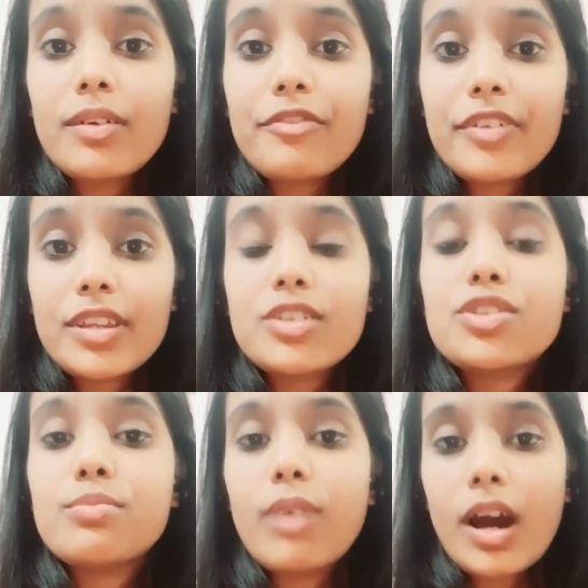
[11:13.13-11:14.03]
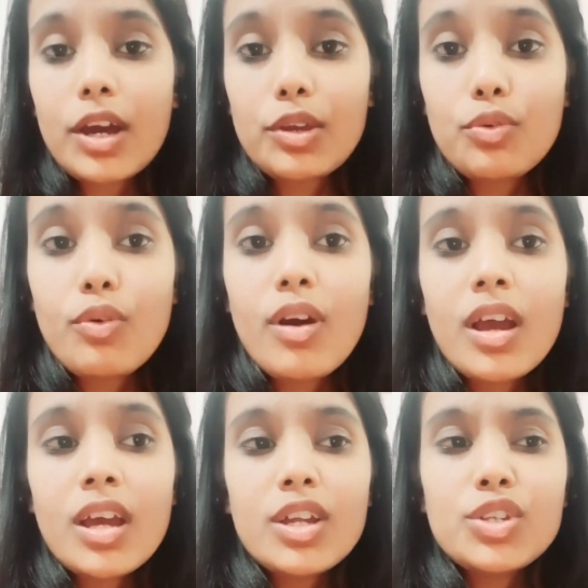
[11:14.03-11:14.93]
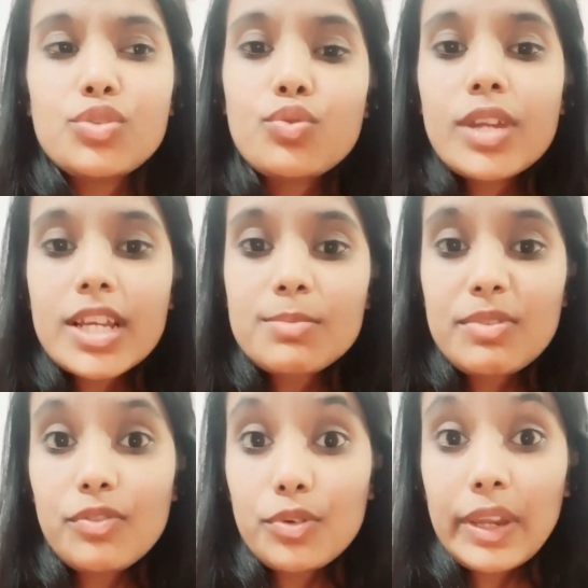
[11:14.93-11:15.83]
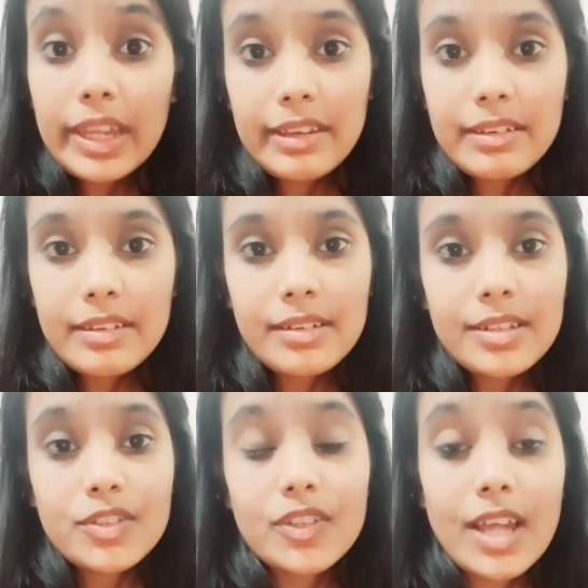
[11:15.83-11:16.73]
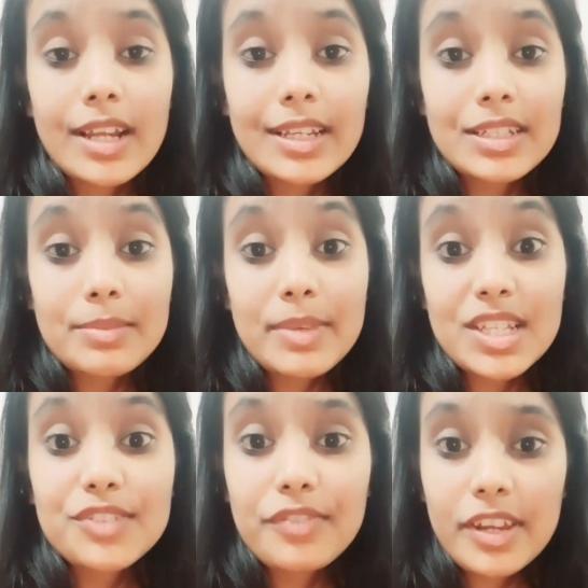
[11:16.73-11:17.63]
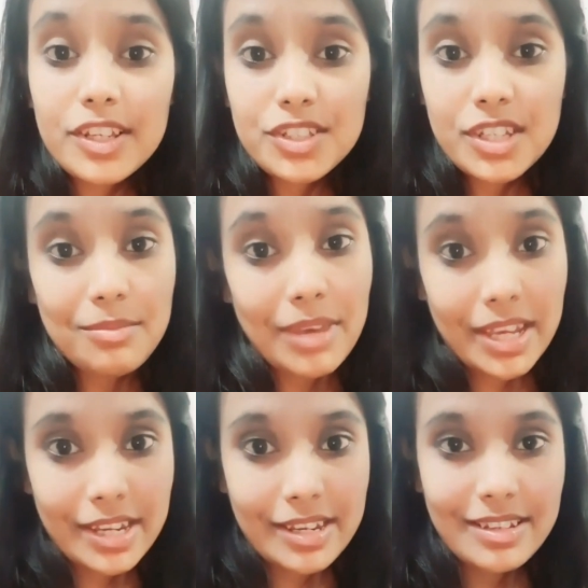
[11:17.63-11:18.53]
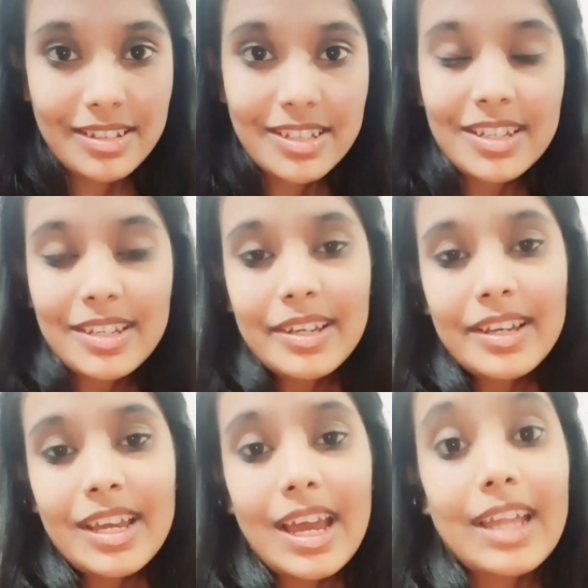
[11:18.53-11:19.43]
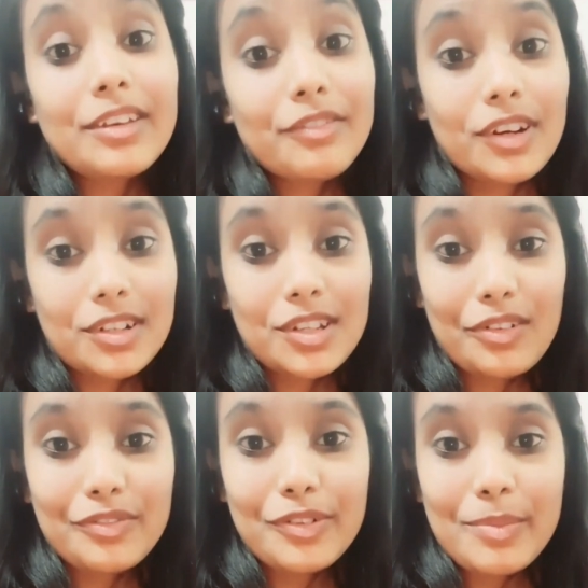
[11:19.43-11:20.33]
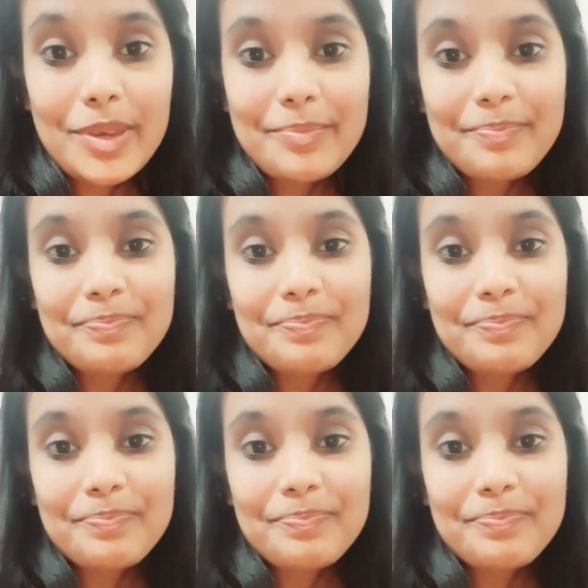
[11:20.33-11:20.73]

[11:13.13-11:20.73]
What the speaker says: finish bio 2 days before NEET so that it remains fresh in my head, and it worked out for me.